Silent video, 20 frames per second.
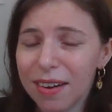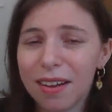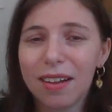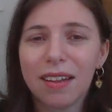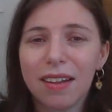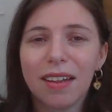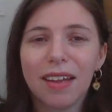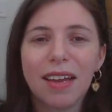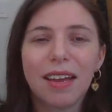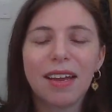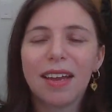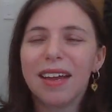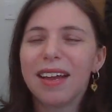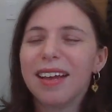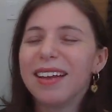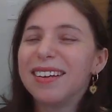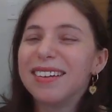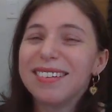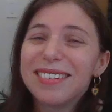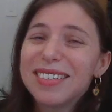Like,
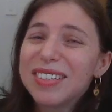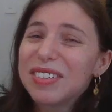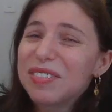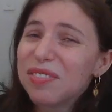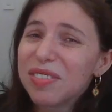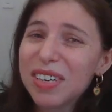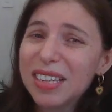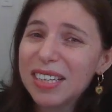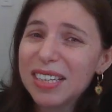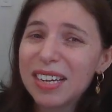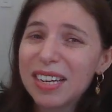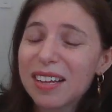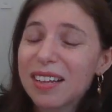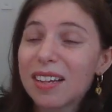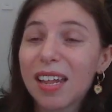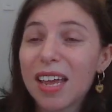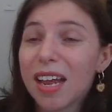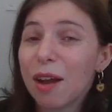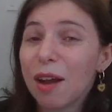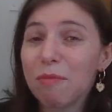it really does.
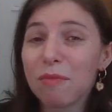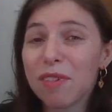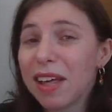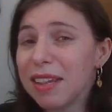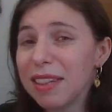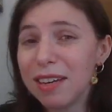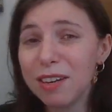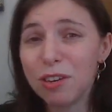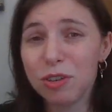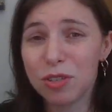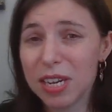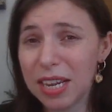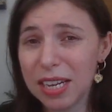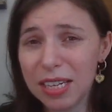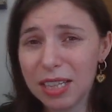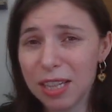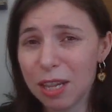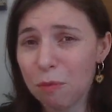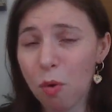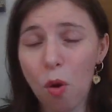Like, I'm glad that you're
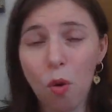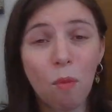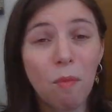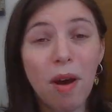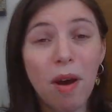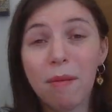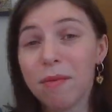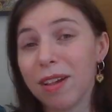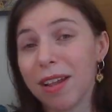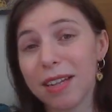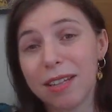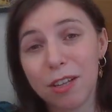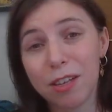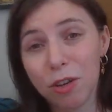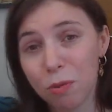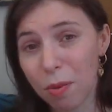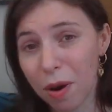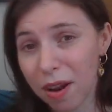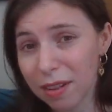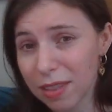taking them home. I'm glad that you
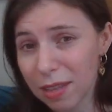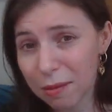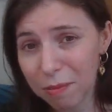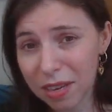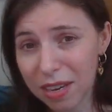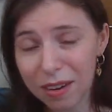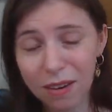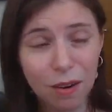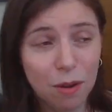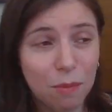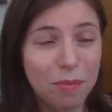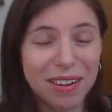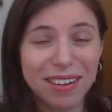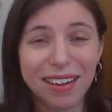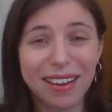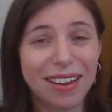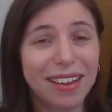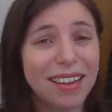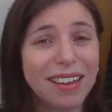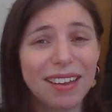brought them here. But,
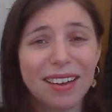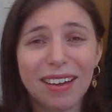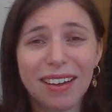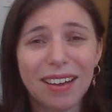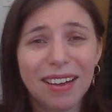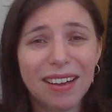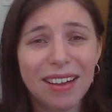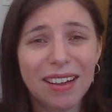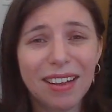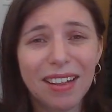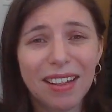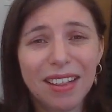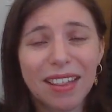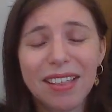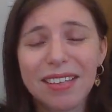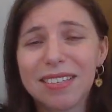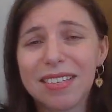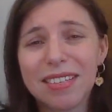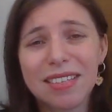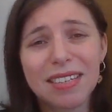like,
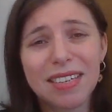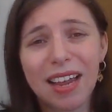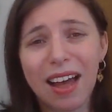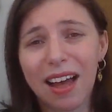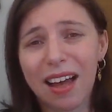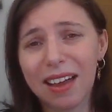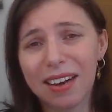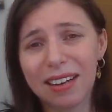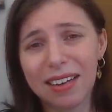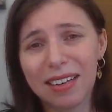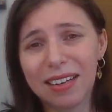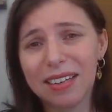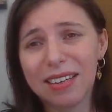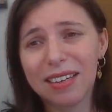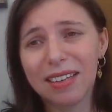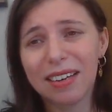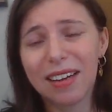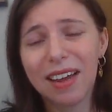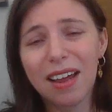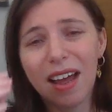this is not it.
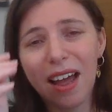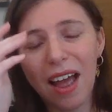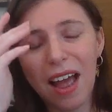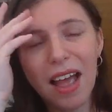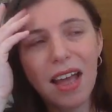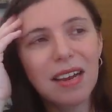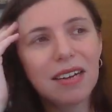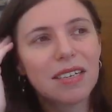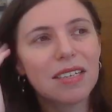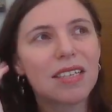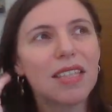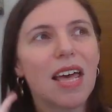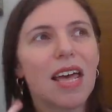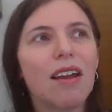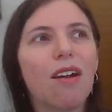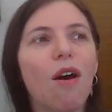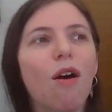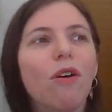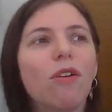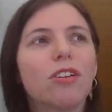And then
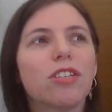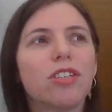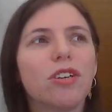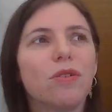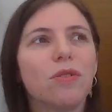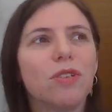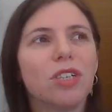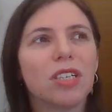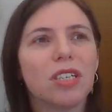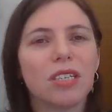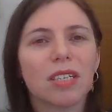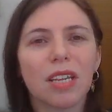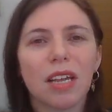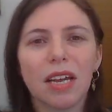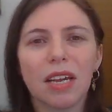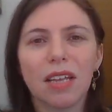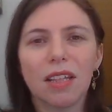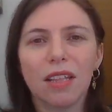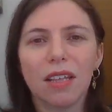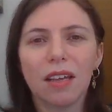also just,
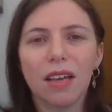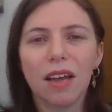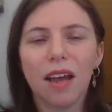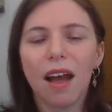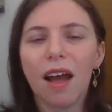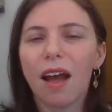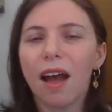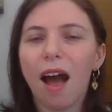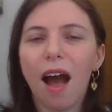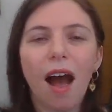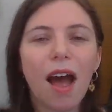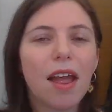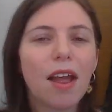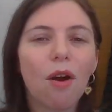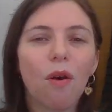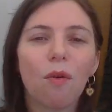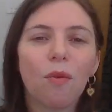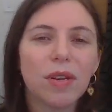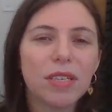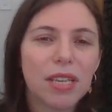like, I
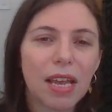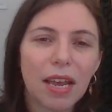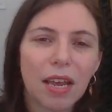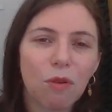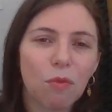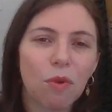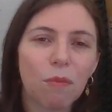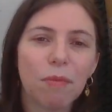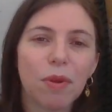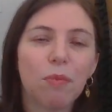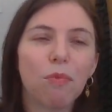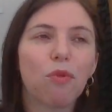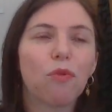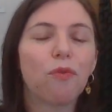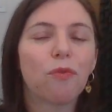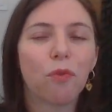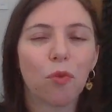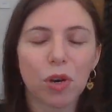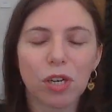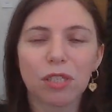always hate when people
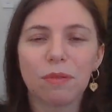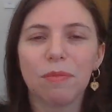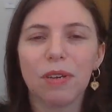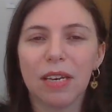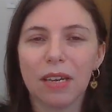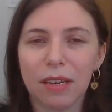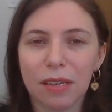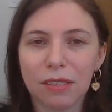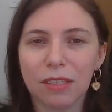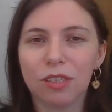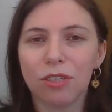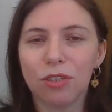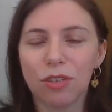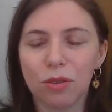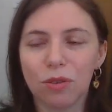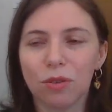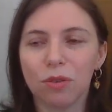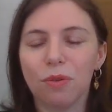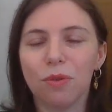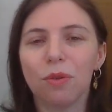force me
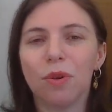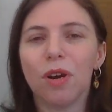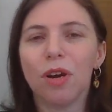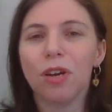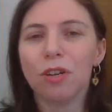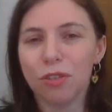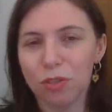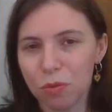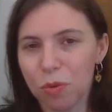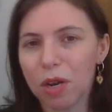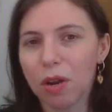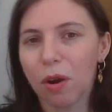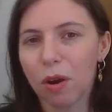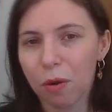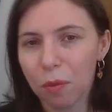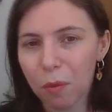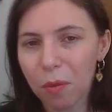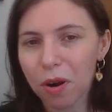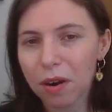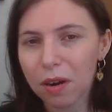into doing
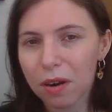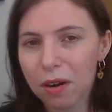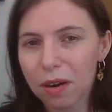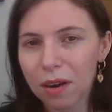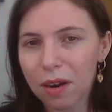artwork.